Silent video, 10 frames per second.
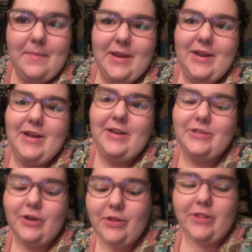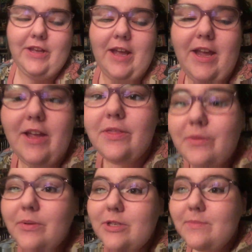midnight on the
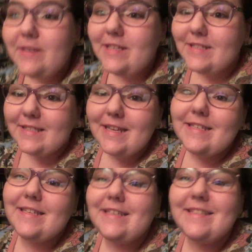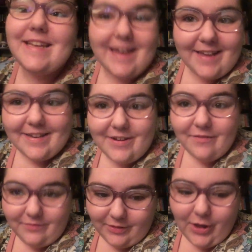8th, which means this is the end
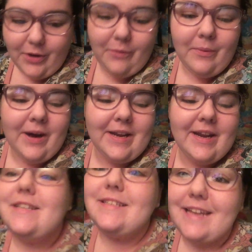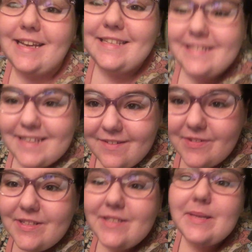of vlog 1. Day
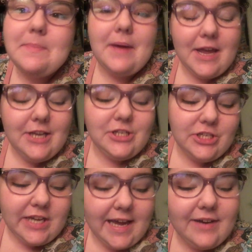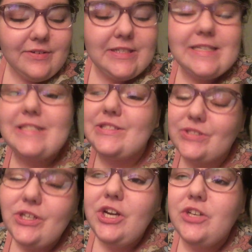7's page count is
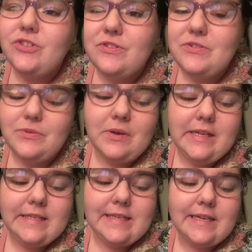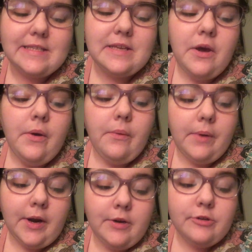326.
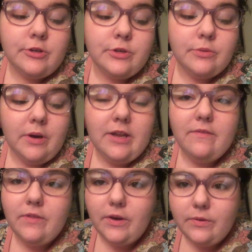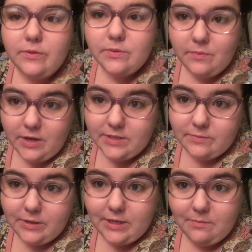120 of those was
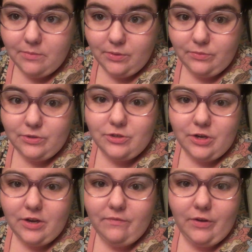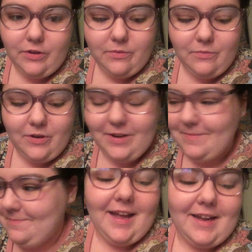reading Moonstruck Volume 1,
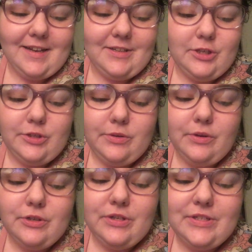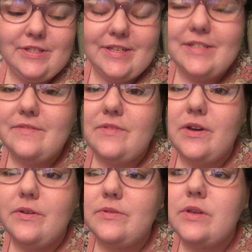and 206 of
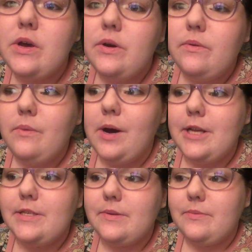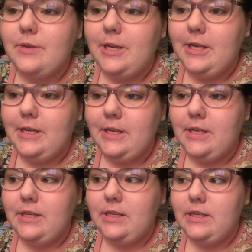those was
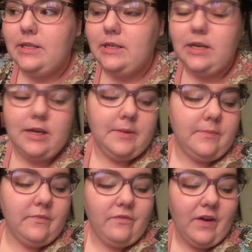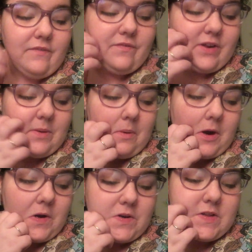reading 5 Feet
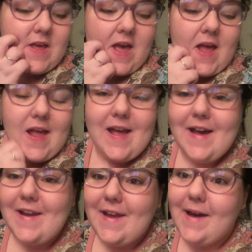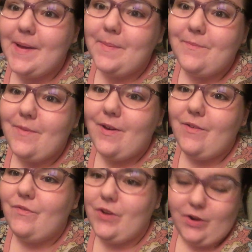Apart. And I am
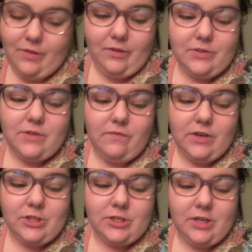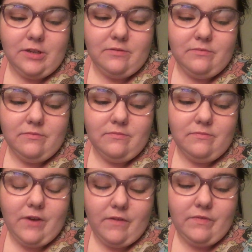very close to finishing
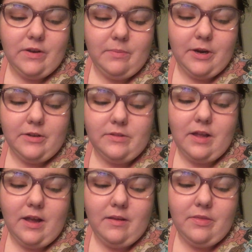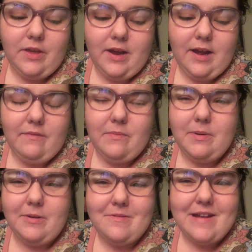5 Feet Apart. I think I have
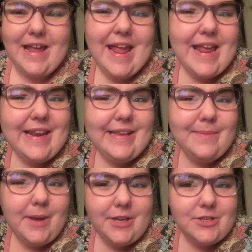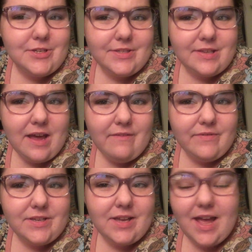about 80 pages
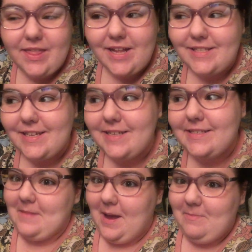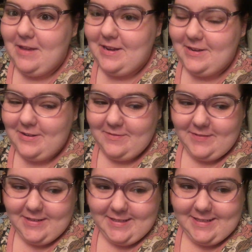left, and that's it. I'm getting
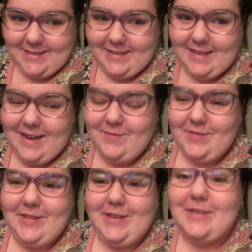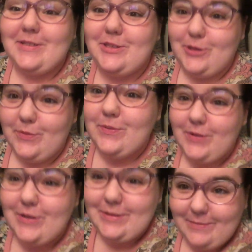nervous. Everything is too
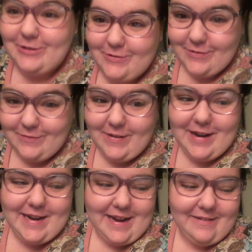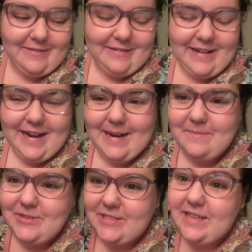good to be true right now. And
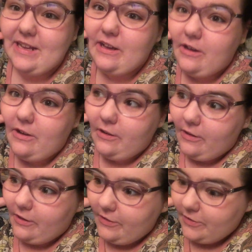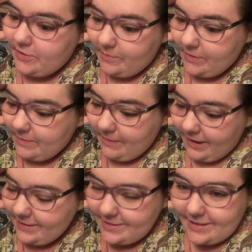I'm just like, ugh, something
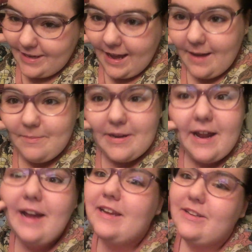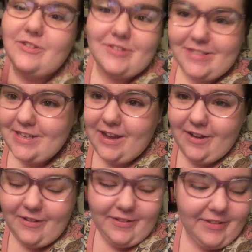bad is gonna happen. I can just
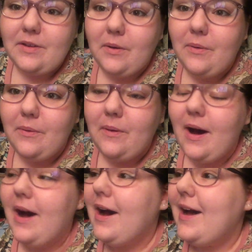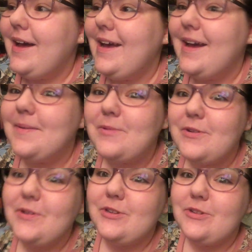tell. So I am
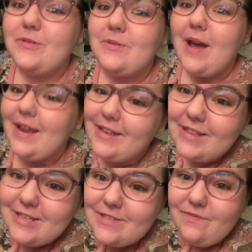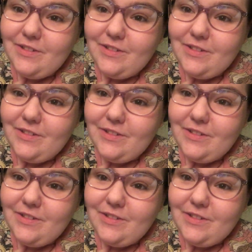going to end this